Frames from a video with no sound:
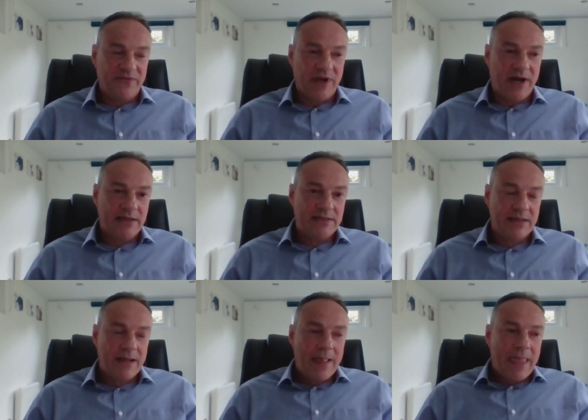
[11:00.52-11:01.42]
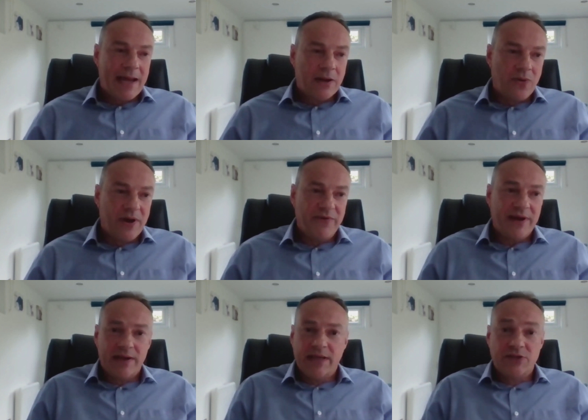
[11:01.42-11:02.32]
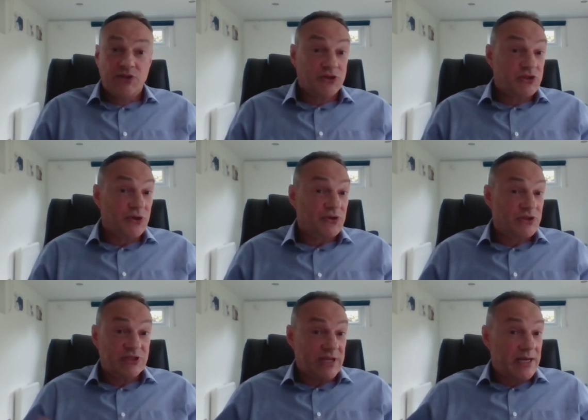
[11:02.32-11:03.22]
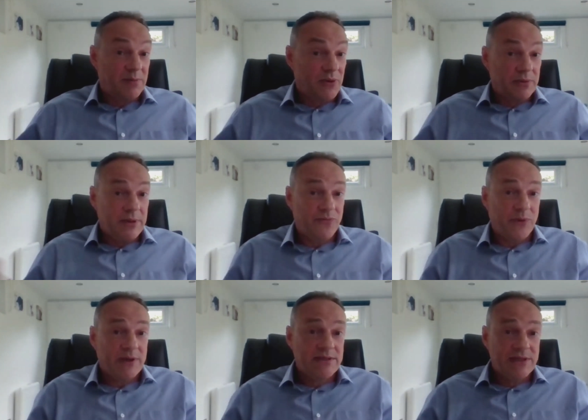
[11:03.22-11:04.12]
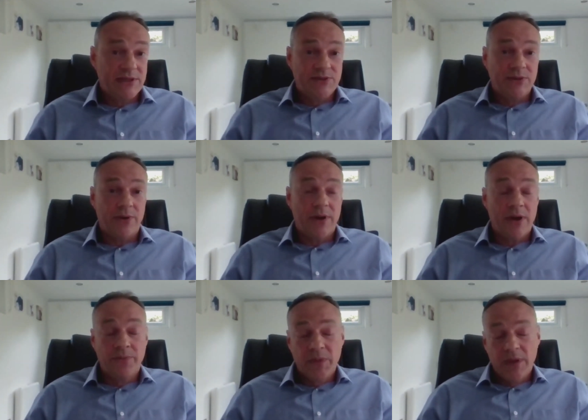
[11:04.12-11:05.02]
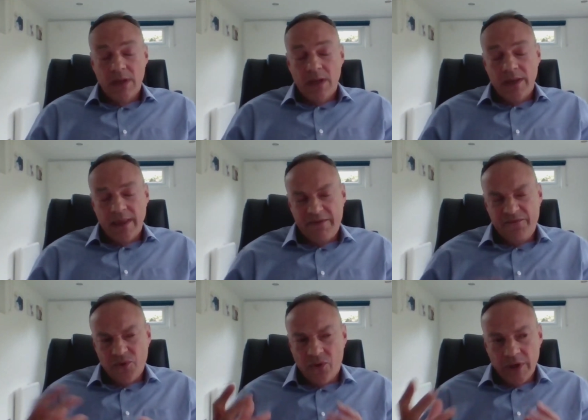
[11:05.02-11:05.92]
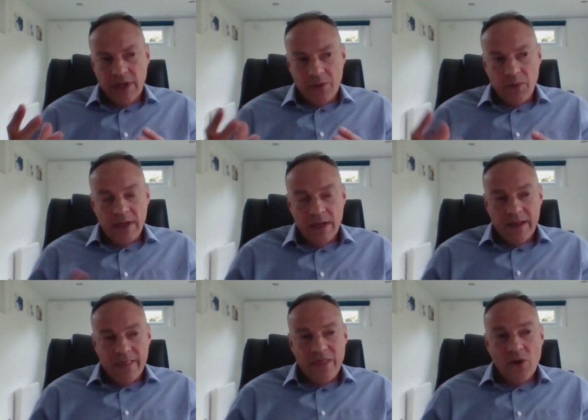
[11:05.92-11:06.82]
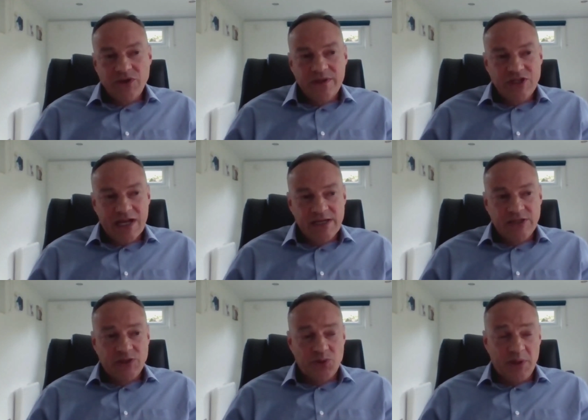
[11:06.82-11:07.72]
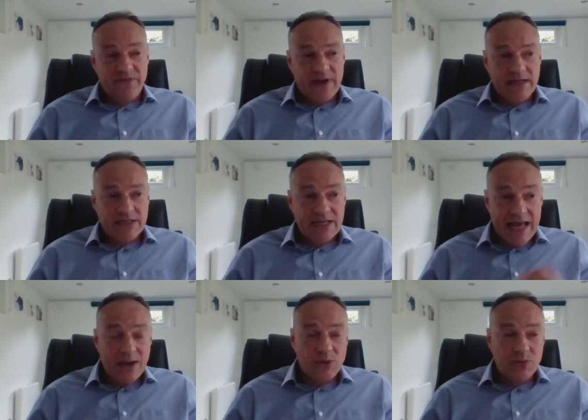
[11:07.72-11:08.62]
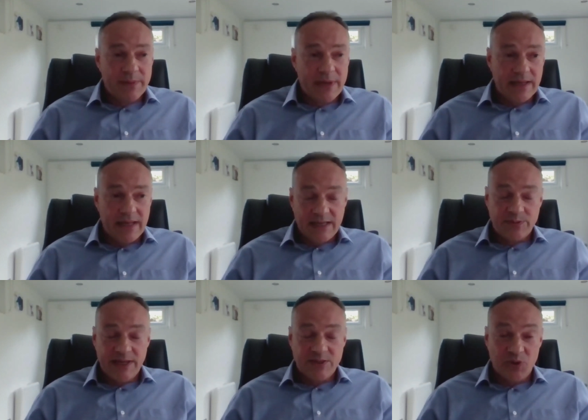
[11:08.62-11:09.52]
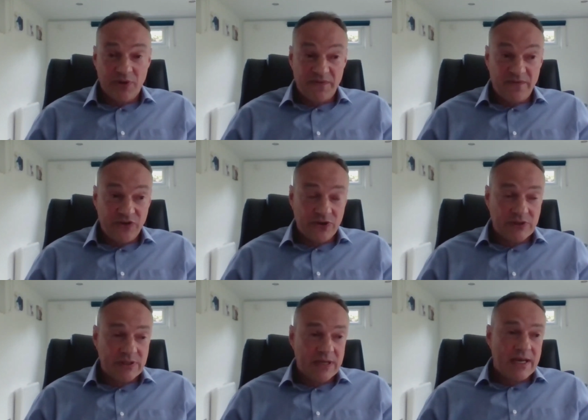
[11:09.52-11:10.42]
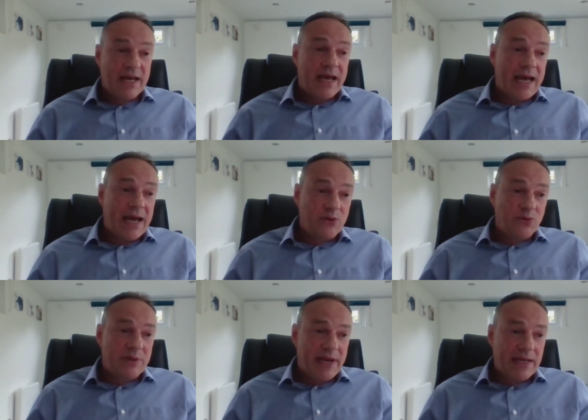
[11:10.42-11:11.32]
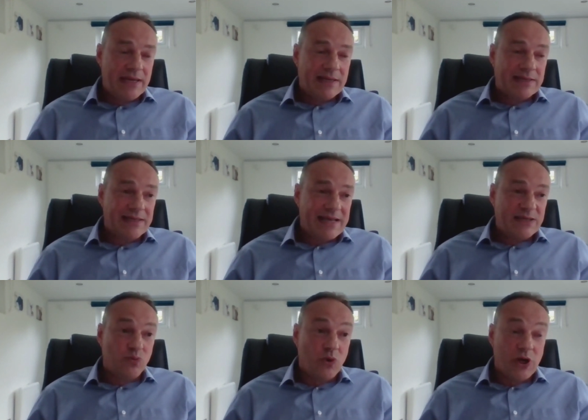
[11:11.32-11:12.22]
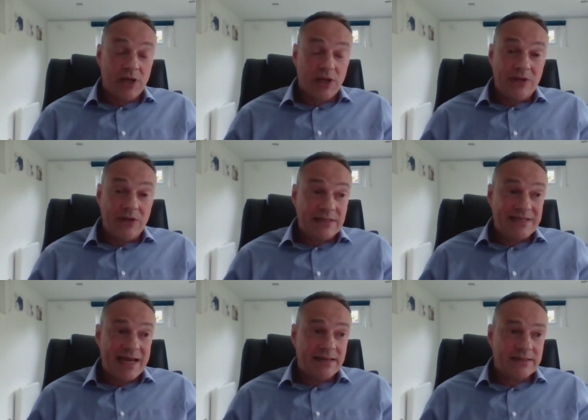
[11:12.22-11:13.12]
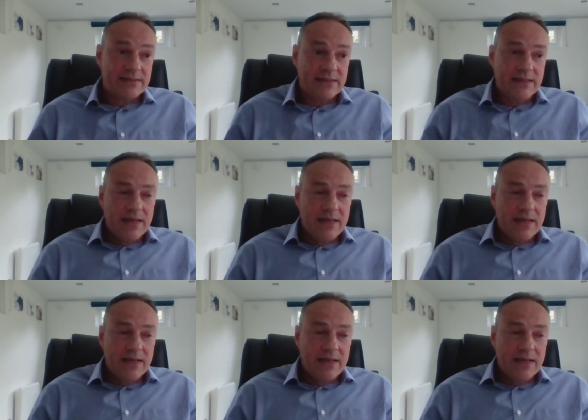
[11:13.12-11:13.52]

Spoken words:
per flight, and quite frankly, it's just not sustainable if we continue to grow. And therefore, those are the challenges that we face. How do we make the airspace more efficient? How do we make it less workload intense?